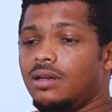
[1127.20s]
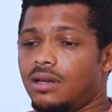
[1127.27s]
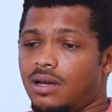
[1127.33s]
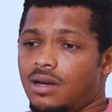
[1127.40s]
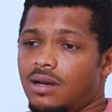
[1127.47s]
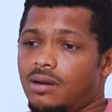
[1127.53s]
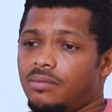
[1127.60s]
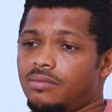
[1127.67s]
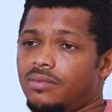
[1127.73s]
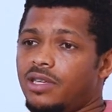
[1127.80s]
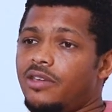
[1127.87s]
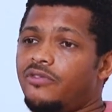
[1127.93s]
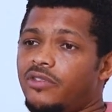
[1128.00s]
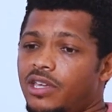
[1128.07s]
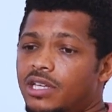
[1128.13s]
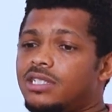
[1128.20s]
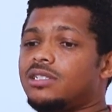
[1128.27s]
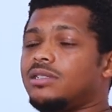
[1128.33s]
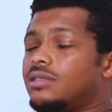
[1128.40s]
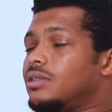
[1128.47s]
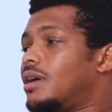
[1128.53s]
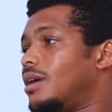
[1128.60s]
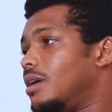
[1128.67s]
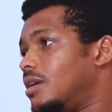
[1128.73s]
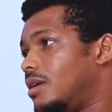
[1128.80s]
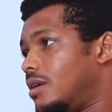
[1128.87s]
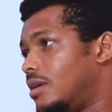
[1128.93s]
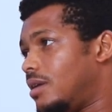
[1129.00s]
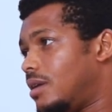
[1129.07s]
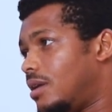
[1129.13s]
Mm-hmm. Um, if each
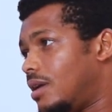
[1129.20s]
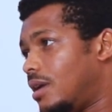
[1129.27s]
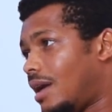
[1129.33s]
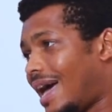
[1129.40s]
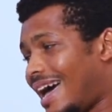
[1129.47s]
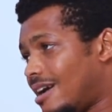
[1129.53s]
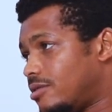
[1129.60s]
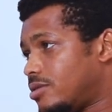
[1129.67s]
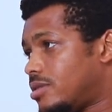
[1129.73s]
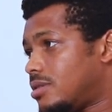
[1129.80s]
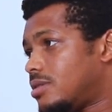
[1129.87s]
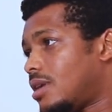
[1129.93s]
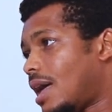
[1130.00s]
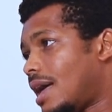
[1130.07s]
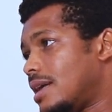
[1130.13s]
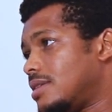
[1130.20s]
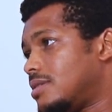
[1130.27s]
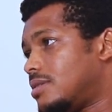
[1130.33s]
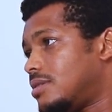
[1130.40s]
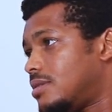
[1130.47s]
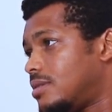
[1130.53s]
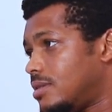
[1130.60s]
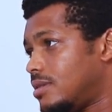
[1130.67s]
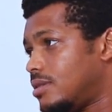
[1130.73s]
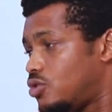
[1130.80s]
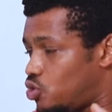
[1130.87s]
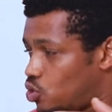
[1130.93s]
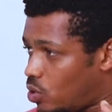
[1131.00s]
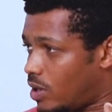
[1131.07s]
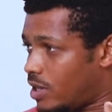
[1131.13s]
house has
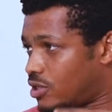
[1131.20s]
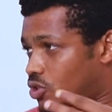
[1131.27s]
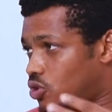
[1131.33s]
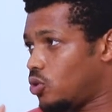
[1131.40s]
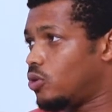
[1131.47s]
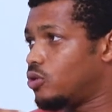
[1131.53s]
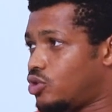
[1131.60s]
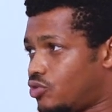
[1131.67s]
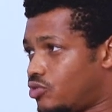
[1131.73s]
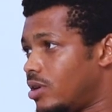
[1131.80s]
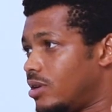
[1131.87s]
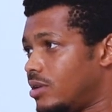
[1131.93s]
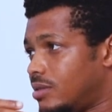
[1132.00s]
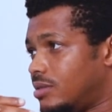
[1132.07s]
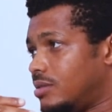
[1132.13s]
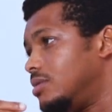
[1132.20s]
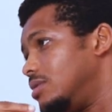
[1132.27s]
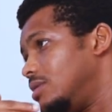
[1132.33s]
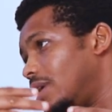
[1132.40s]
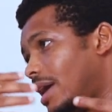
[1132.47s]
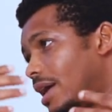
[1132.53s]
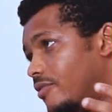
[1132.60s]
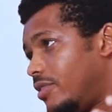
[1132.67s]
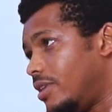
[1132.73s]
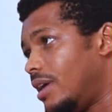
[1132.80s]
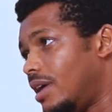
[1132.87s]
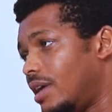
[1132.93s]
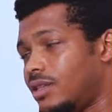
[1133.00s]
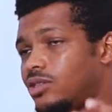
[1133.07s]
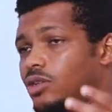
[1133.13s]
solar installed to run yeah, every
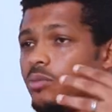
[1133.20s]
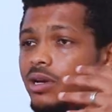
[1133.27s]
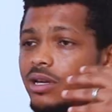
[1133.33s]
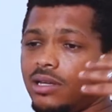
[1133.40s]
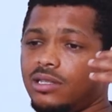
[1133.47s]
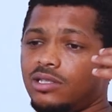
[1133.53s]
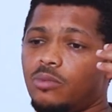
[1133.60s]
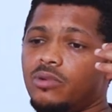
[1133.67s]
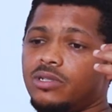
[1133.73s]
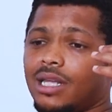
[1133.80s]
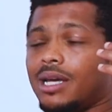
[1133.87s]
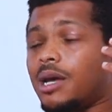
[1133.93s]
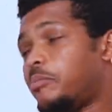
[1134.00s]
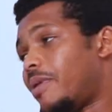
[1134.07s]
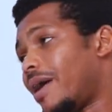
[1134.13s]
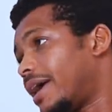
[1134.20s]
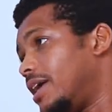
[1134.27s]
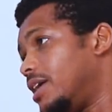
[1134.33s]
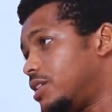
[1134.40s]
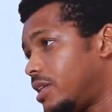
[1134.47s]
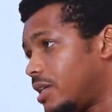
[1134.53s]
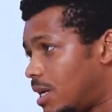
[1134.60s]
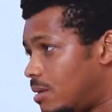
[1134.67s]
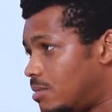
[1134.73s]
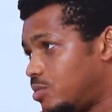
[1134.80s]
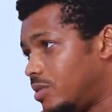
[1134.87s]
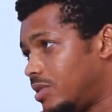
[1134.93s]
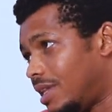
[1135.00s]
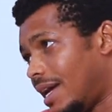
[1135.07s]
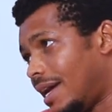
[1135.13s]
day, it's almost, it's almost like a package that
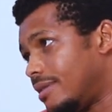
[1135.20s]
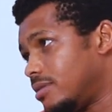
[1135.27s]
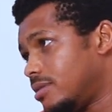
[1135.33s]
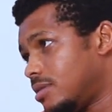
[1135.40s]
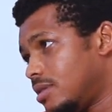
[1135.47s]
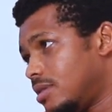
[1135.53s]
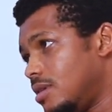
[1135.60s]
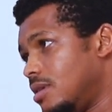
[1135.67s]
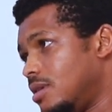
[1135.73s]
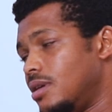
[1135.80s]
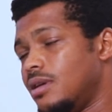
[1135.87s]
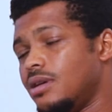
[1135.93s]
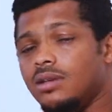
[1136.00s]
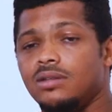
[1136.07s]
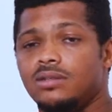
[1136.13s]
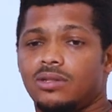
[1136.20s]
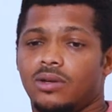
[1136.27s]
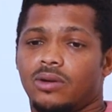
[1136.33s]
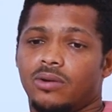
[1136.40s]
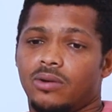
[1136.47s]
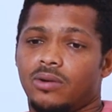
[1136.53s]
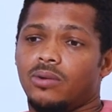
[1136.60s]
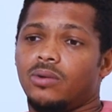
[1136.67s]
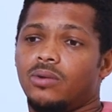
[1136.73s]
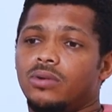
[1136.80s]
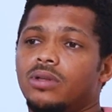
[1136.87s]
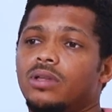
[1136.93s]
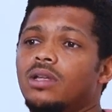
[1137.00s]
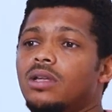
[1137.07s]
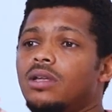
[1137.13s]
comes with the house. Okay. So
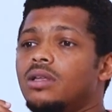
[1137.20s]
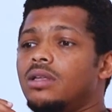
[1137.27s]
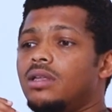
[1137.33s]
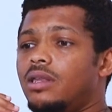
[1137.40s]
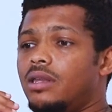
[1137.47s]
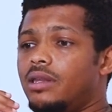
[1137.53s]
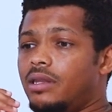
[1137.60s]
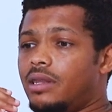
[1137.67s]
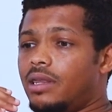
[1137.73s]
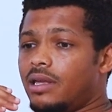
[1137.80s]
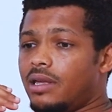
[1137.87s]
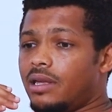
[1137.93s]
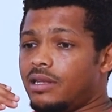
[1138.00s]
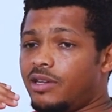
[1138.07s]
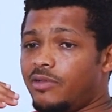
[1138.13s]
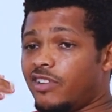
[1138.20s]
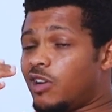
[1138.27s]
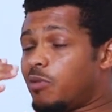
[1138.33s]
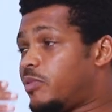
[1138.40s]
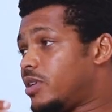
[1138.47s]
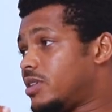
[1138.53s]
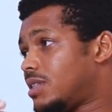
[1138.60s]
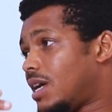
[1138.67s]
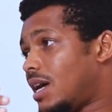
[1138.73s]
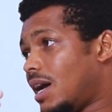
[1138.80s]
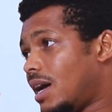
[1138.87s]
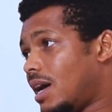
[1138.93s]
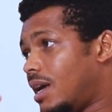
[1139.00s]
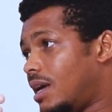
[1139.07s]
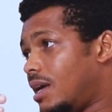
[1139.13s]
the developers that
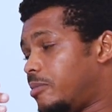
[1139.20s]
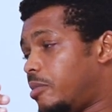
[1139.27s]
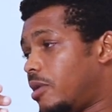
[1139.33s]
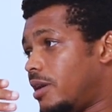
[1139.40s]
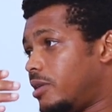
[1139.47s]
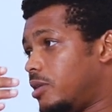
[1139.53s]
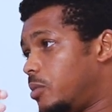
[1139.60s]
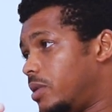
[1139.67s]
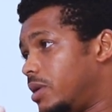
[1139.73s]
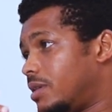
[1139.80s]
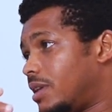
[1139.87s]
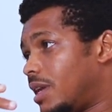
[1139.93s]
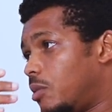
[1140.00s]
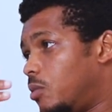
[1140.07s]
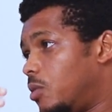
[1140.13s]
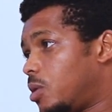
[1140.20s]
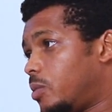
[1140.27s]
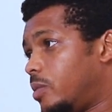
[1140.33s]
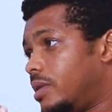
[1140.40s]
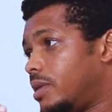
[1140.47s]
I partner with and I work